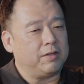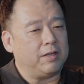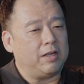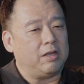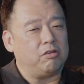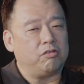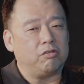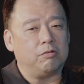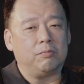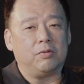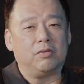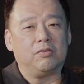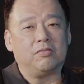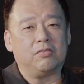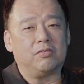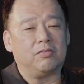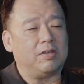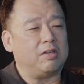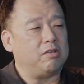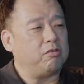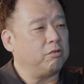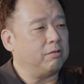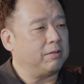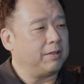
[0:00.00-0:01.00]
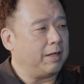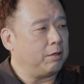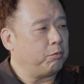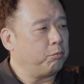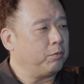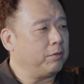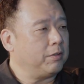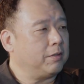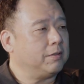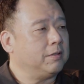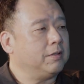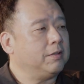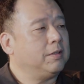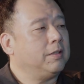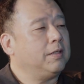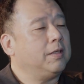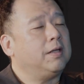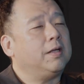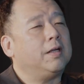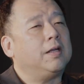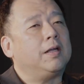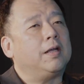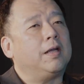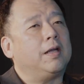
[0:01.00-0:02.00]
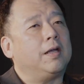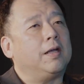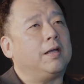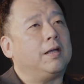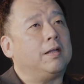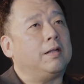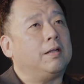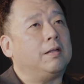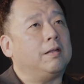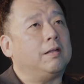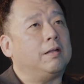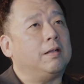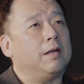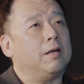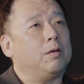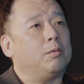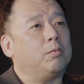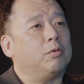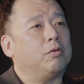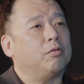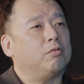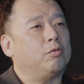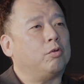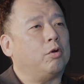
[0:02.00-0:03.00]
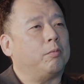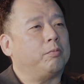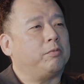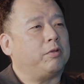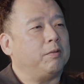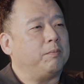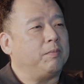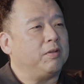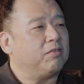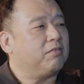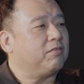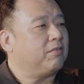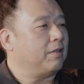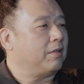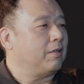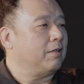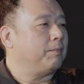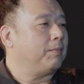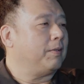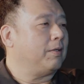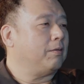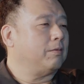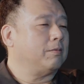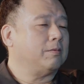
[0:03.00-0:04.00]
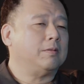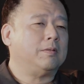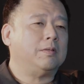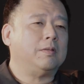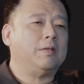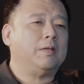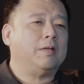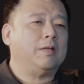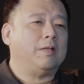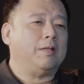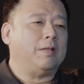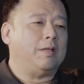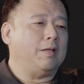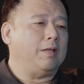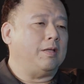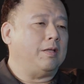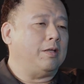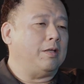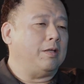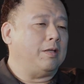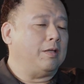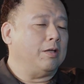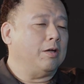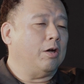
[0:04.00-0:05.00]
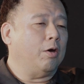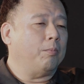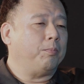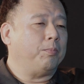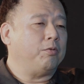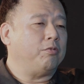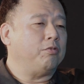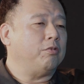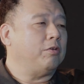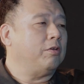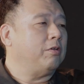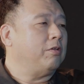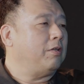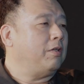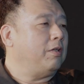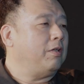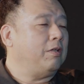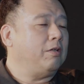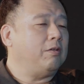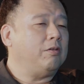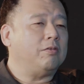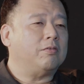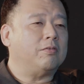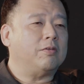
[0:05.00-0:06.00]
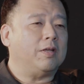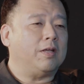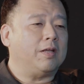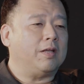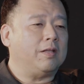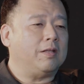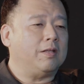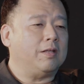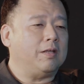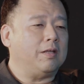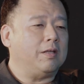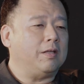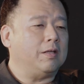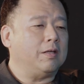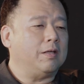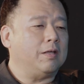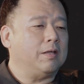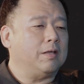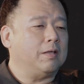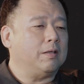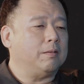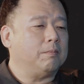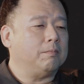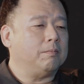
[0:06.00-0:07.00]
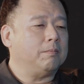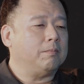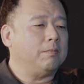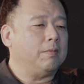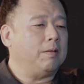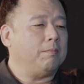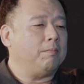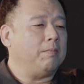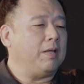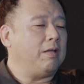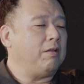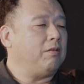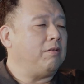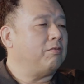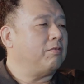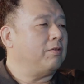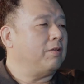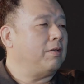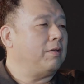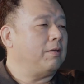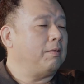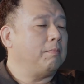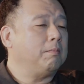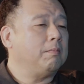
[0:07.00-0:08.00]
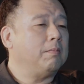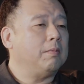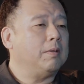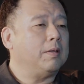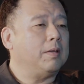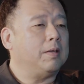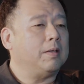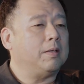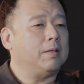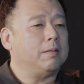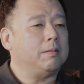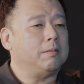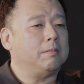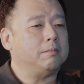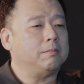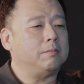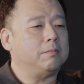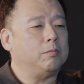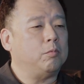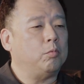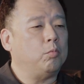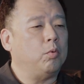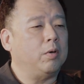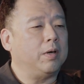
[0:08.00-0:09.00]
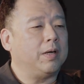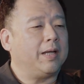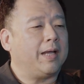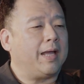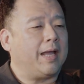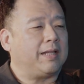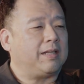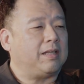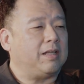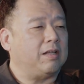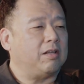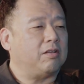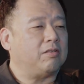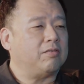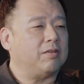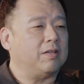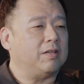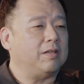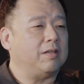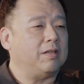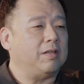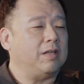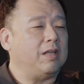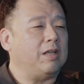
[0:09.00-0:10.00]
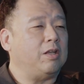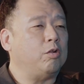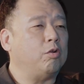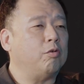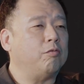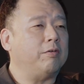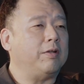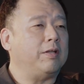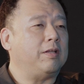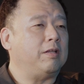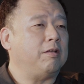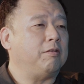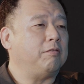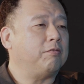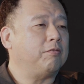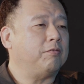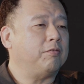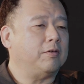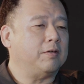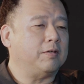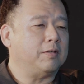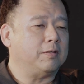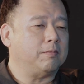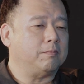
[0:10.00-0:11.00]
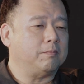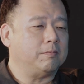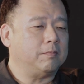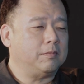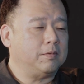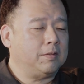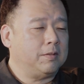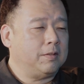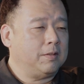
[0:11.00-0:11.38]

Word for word: for the Asian Business Angel Network, and I was so optimistic about the opportunities and the um, amazing um, work ethics and the innovative um,